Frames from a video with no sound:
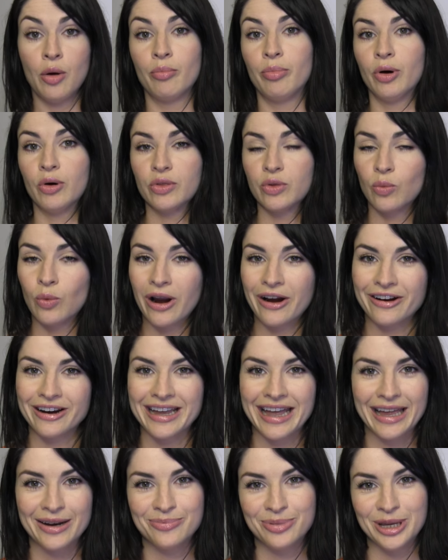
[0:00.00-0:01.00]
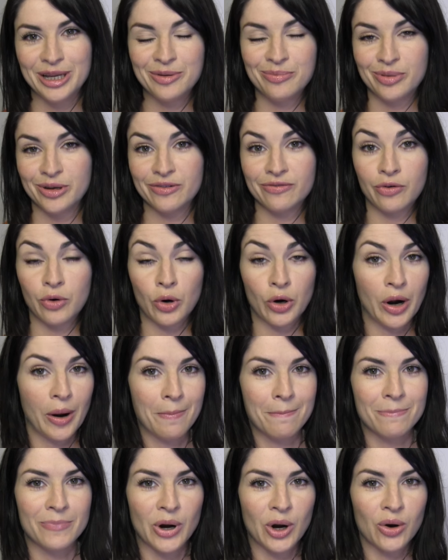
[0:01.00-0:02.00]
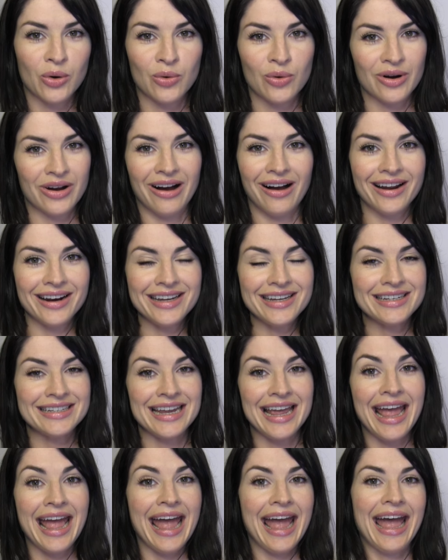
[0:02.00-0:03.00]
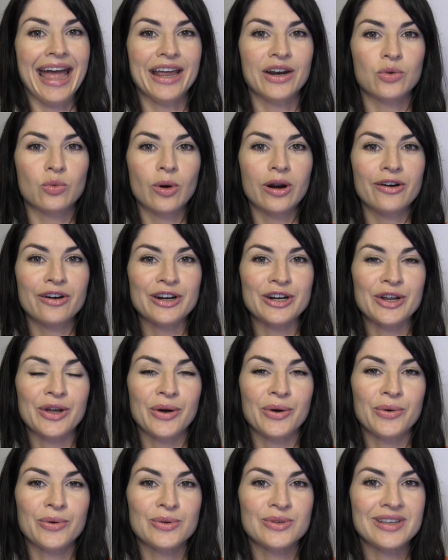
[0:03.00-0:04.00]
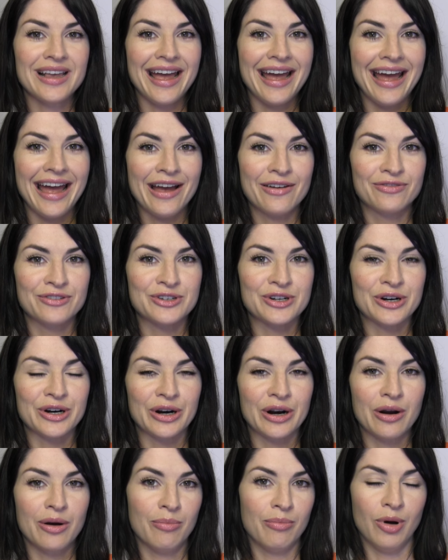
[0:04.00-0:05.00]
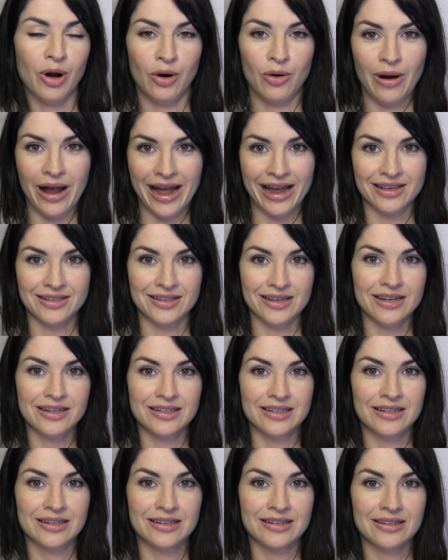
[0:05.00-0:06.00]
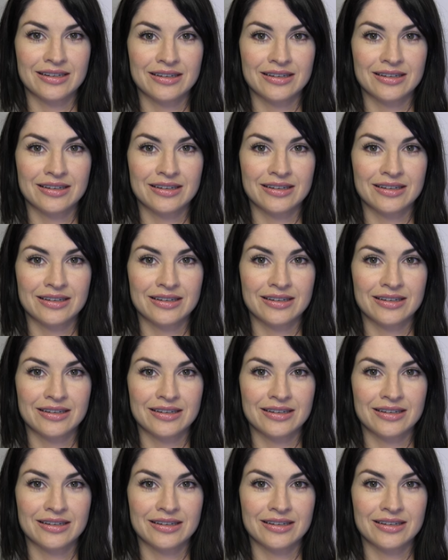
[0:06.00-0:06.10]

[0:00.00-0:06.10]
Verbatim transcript: both where it had been before Mo got it and where it goes after Mo has it.